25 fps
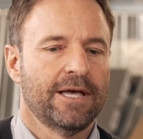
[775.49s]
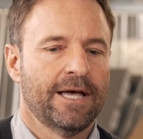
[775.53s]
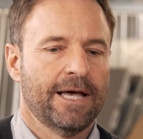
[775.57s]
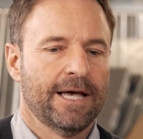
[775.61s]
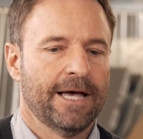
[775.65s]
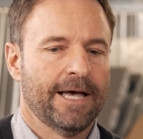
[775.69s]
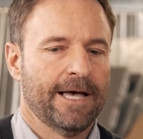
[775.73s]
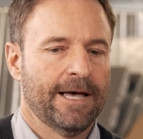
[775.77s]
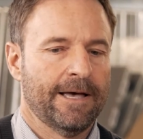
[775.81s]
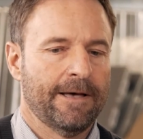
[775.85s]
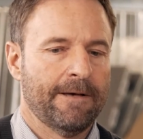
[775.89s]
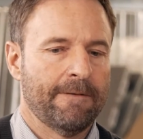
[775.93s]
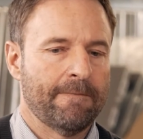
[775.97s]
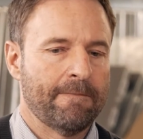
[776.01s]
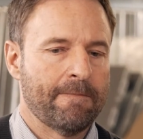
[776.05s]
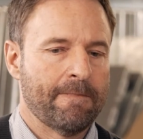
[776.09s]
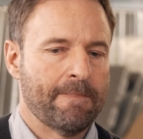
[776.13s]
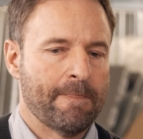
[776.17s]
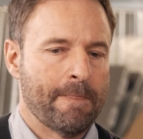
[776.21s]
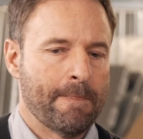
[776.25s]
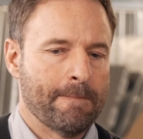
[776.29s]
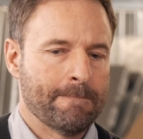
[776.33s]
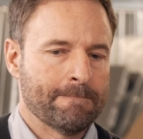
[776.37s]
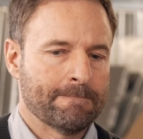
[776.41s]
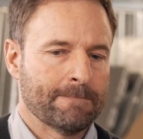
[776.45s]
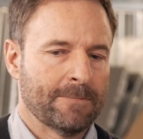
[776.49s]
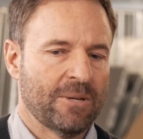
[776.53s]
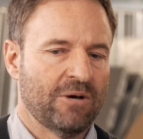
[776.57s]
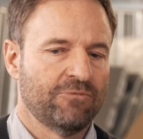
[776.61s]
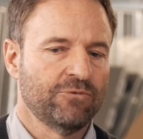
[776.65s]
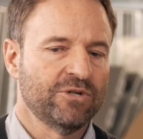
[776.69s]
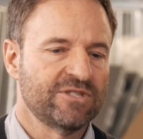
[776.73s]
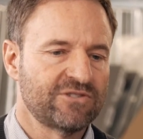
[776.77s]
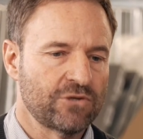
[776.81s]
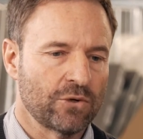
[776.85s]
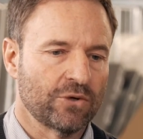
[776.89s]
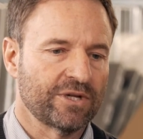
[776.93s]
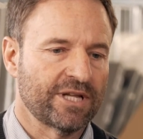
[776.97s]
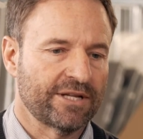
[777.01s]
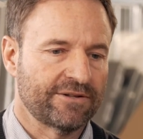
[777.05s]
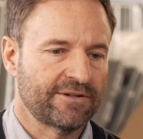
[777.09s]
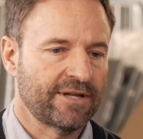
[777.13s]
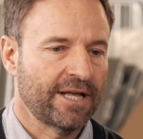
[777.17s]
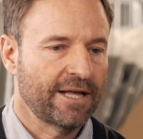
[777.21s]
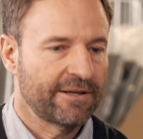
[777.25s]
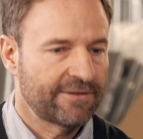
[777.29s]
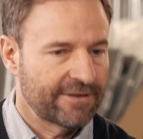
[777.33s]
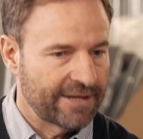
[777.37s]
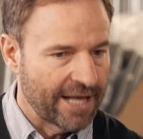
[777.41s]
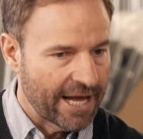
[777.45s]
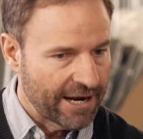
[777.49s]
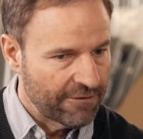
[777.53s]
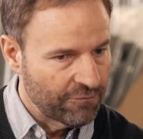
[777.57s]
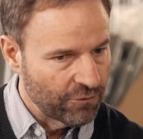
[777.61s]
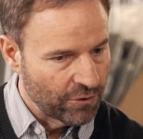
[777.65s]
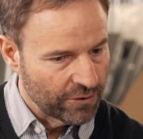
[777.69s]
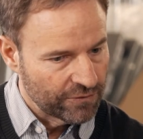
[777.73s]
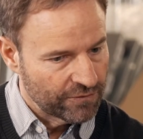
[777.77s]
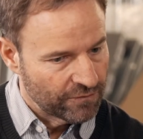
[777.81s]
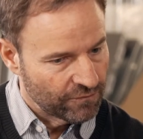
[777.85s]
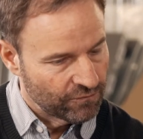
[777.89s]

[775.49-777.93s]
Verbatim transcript: Um, we saw that, that there was,